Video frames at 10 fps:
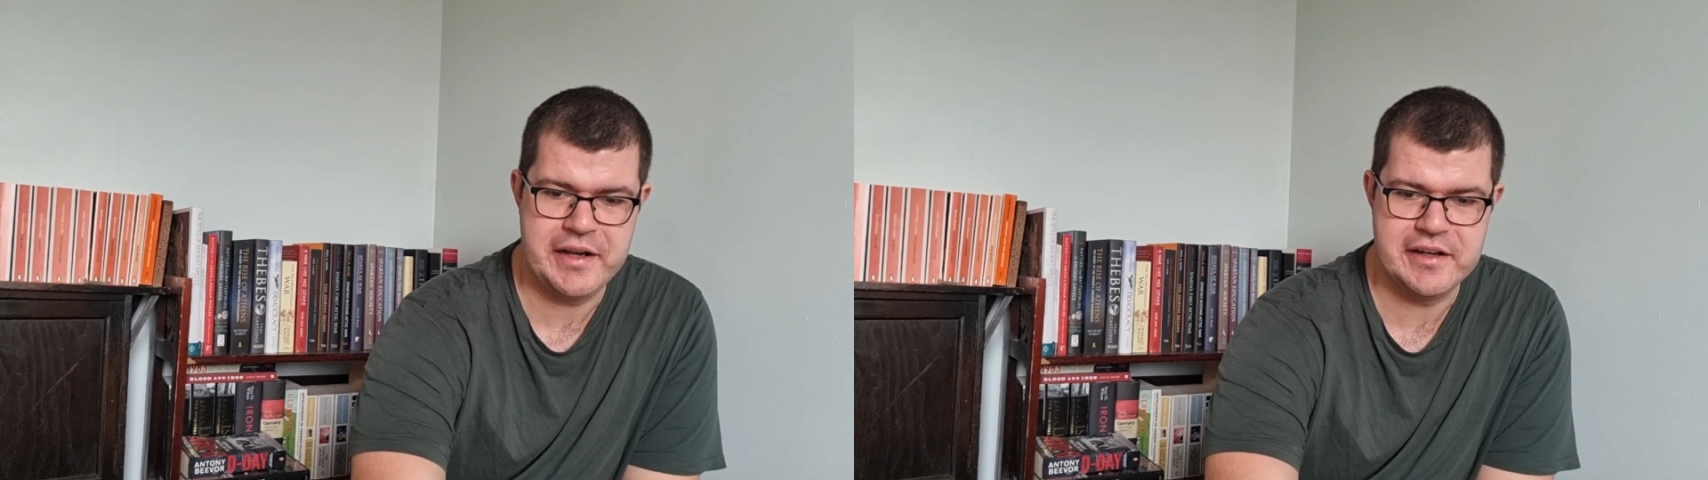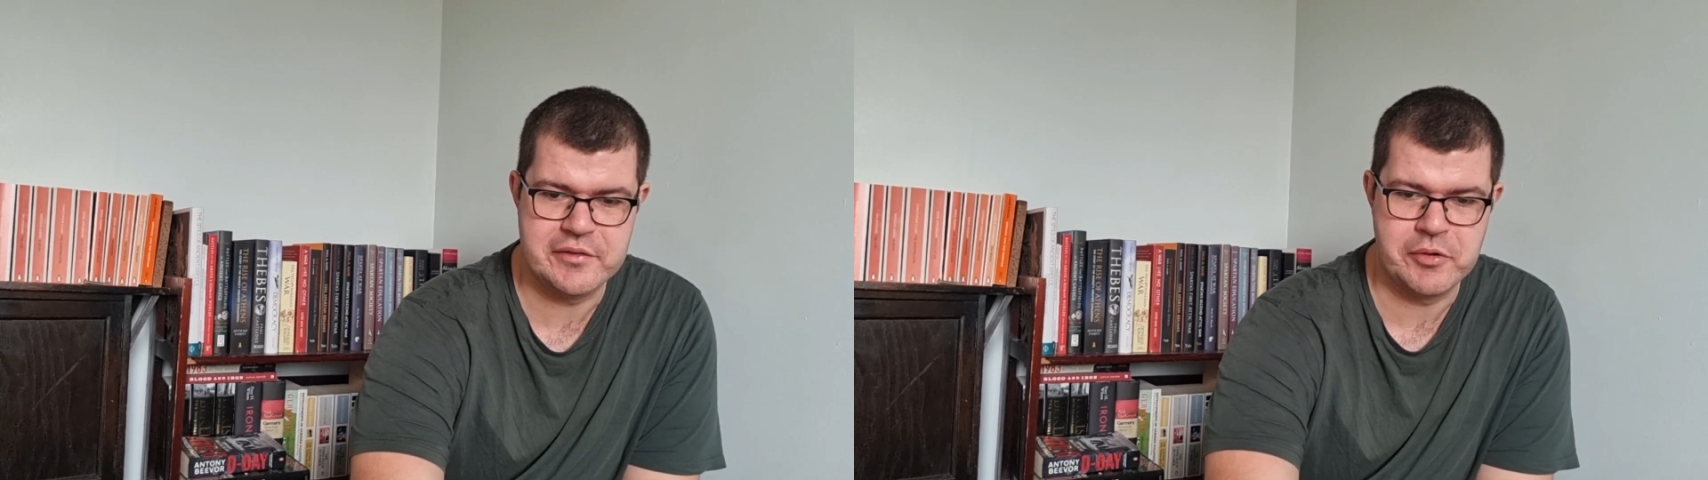
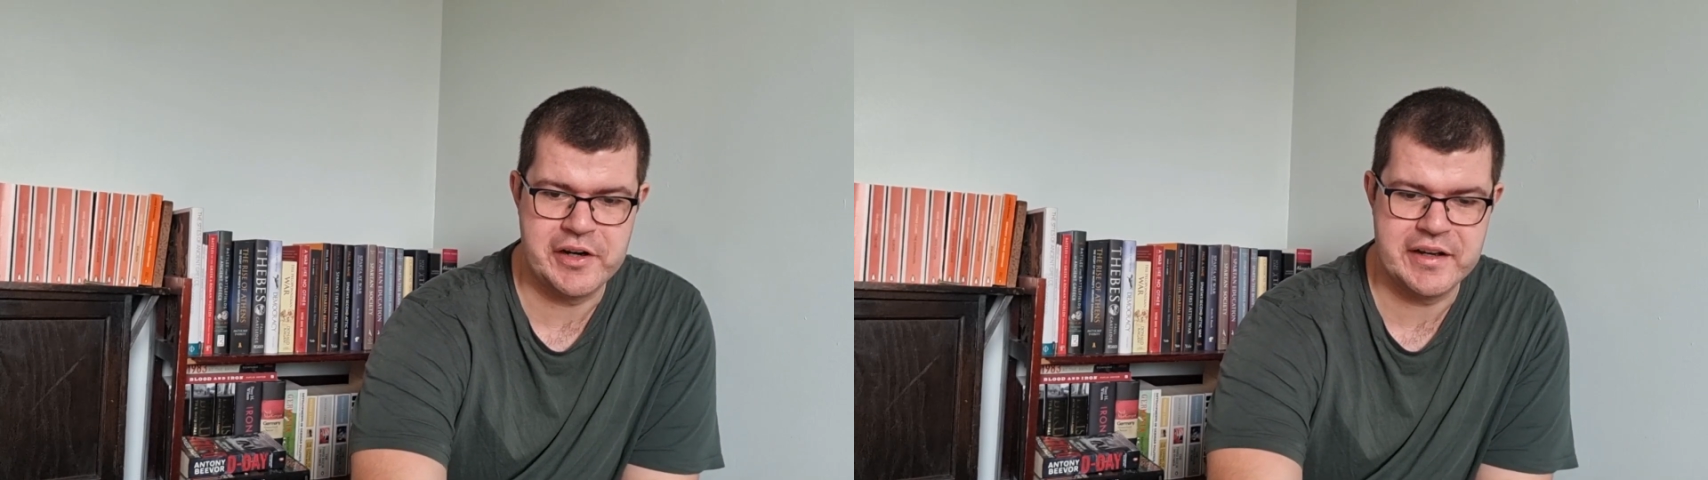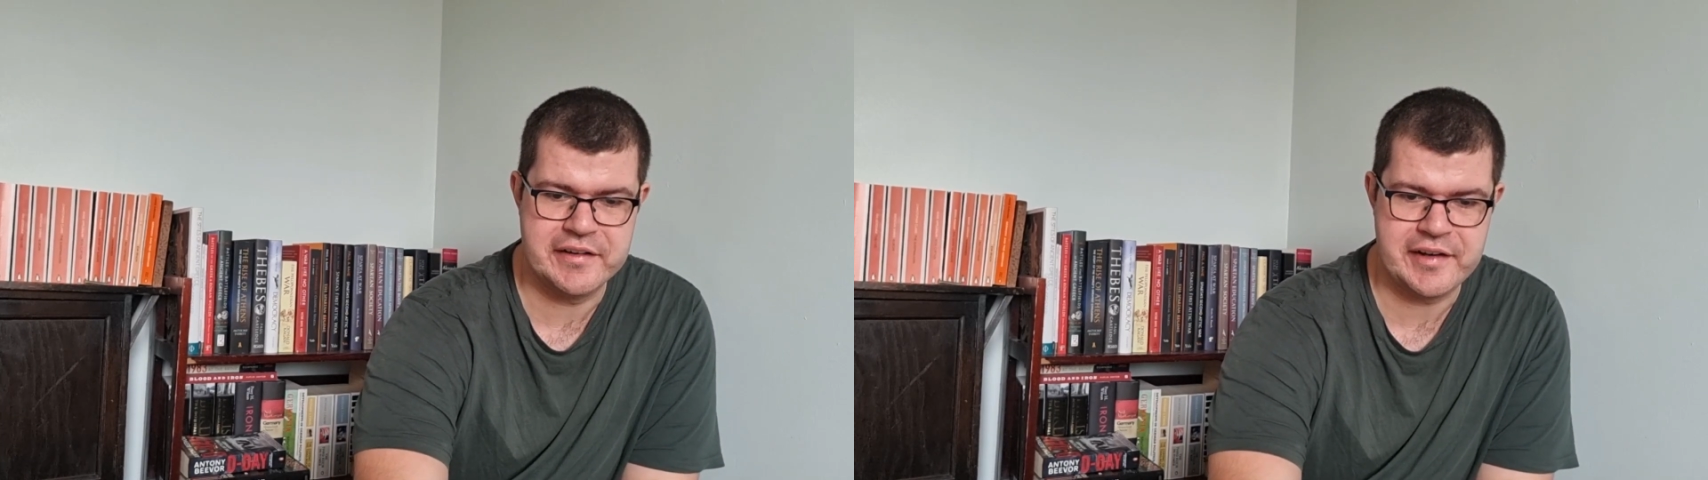his
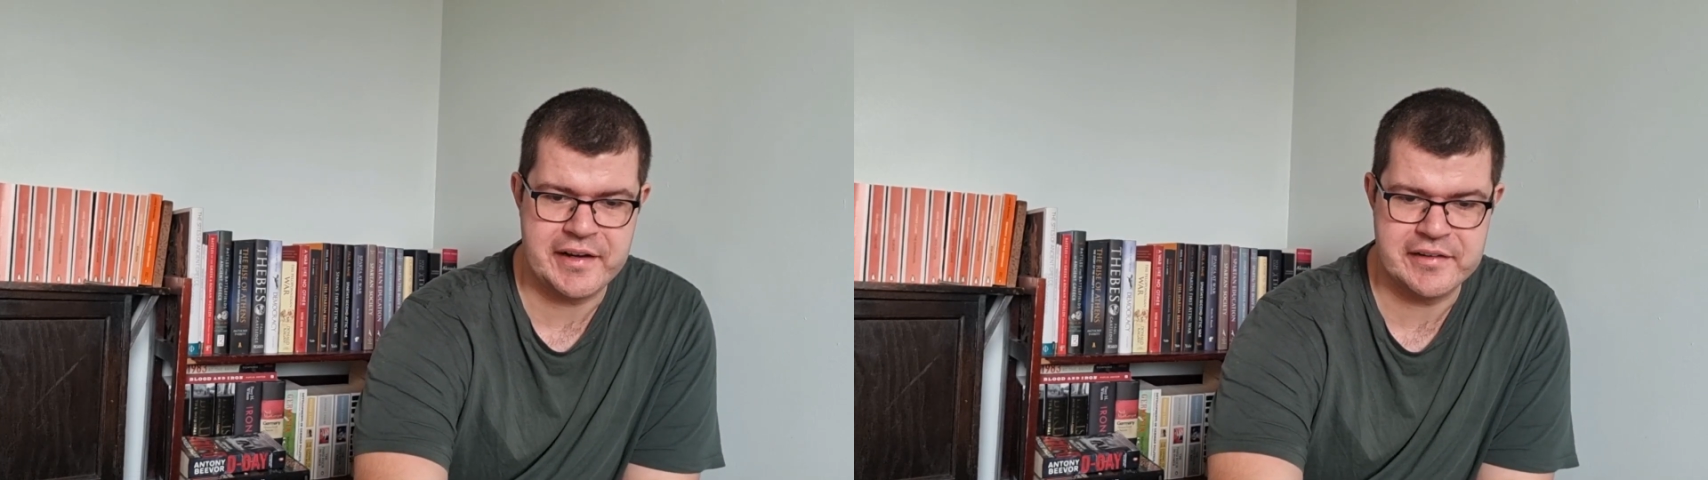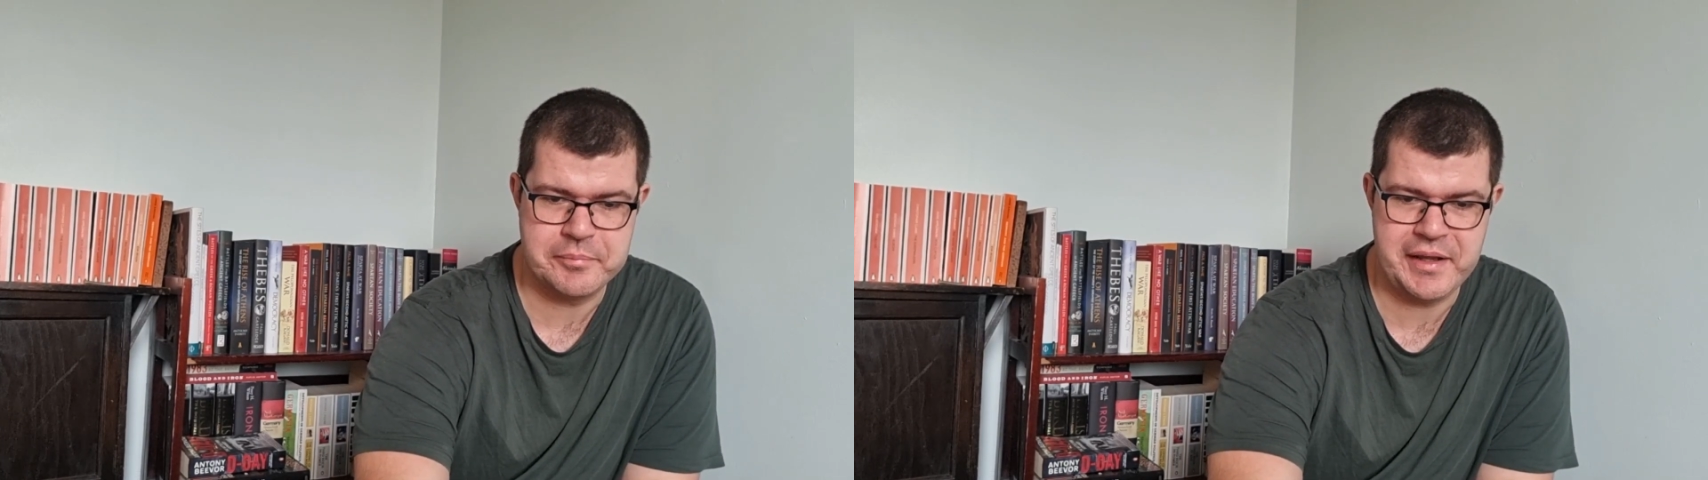writing is at
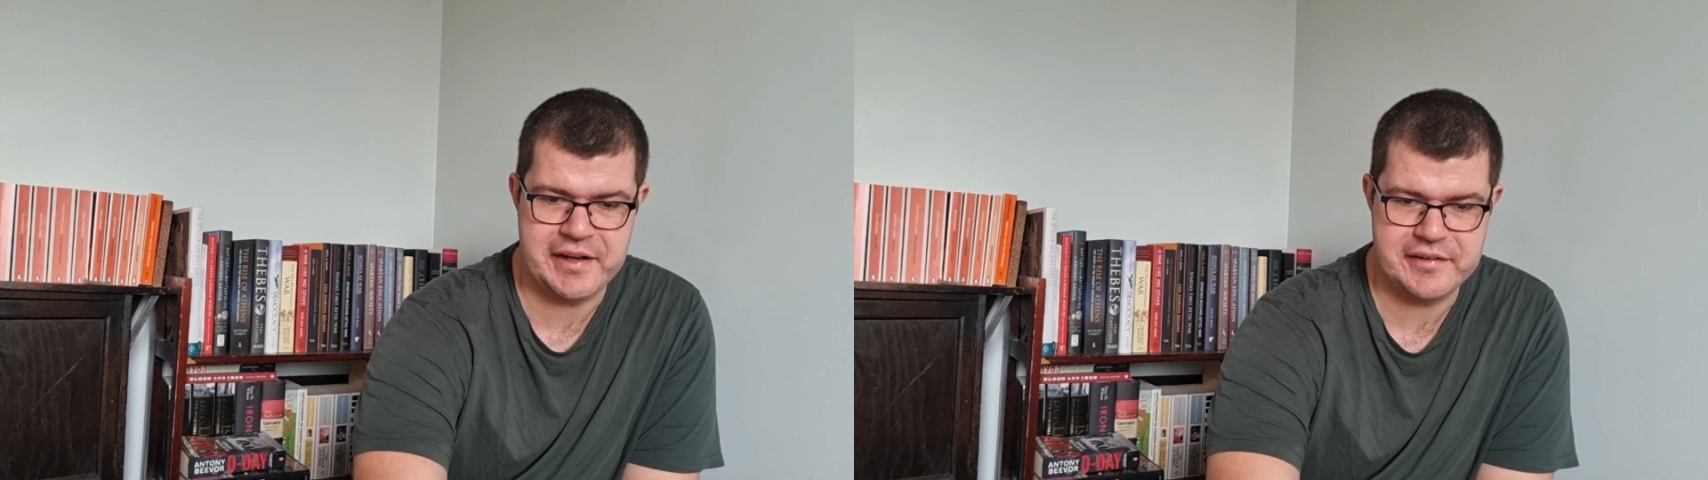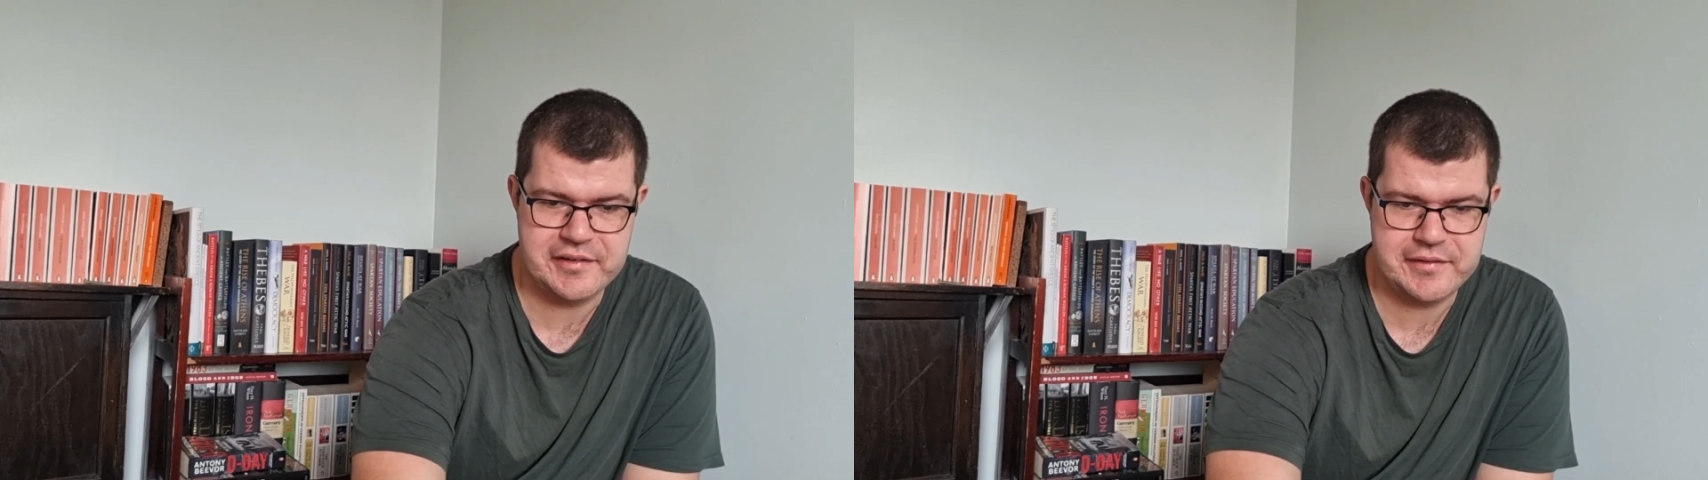its
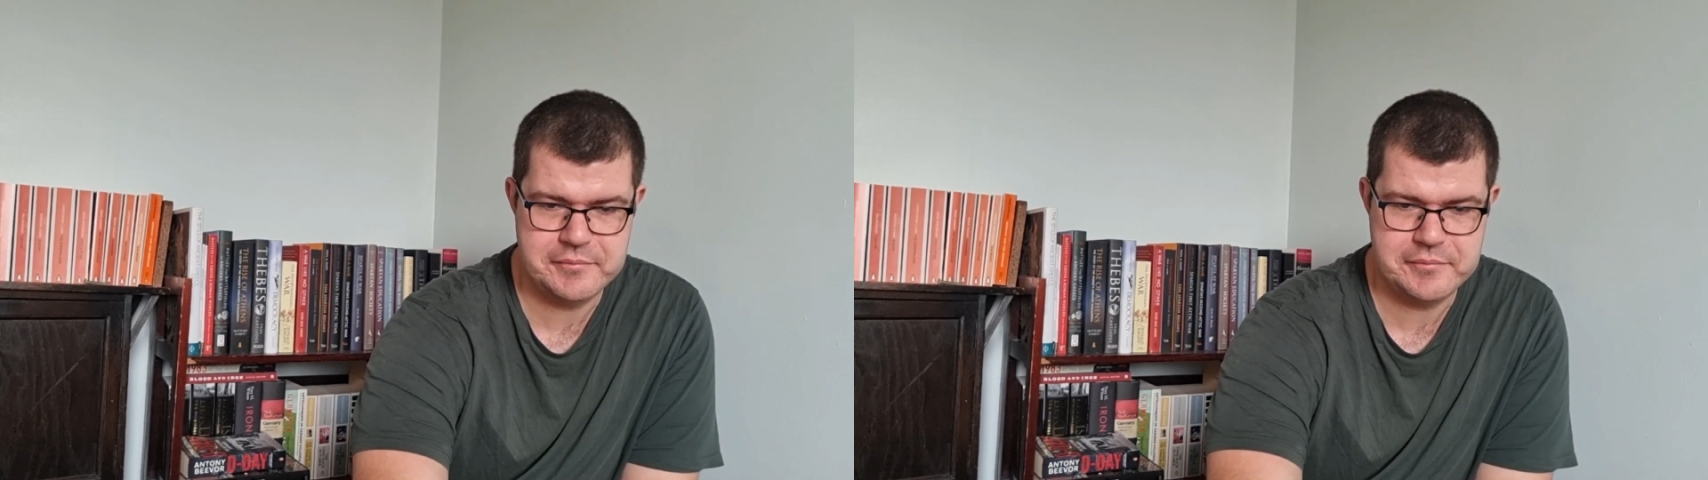best.